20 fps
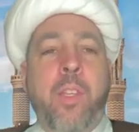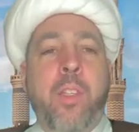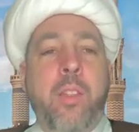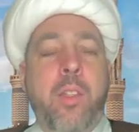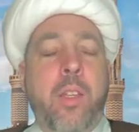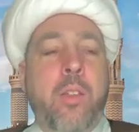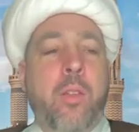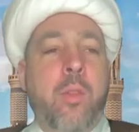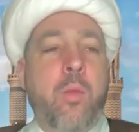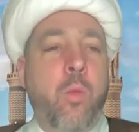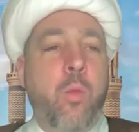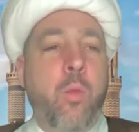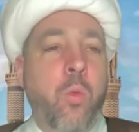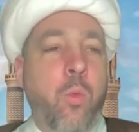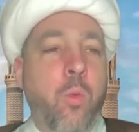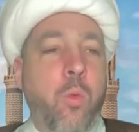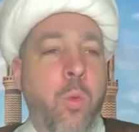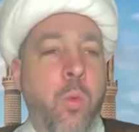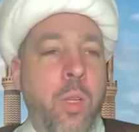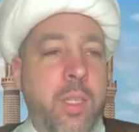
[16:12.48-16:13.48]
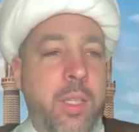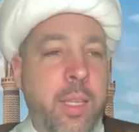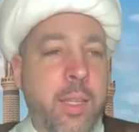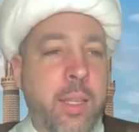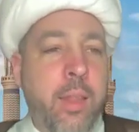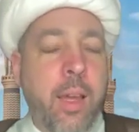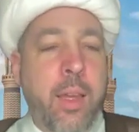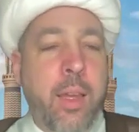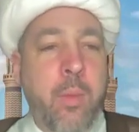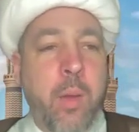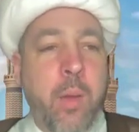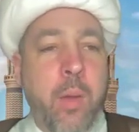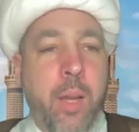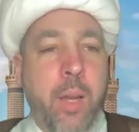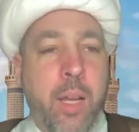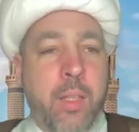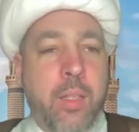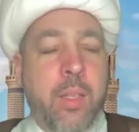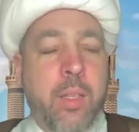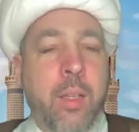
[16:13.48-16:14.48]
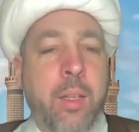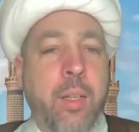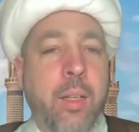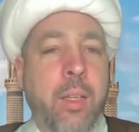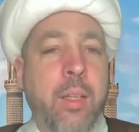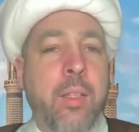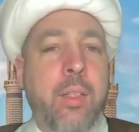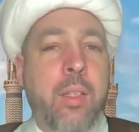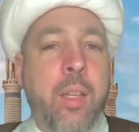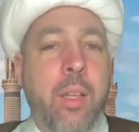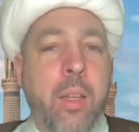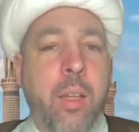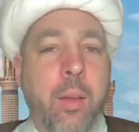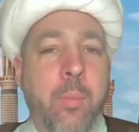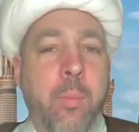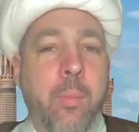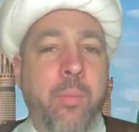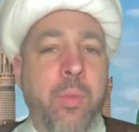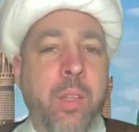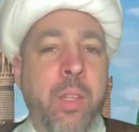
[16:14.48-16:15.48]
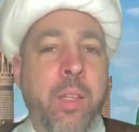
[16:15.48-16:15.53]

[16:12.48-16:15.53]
He says, we see that Imam Hassan alayhi salam,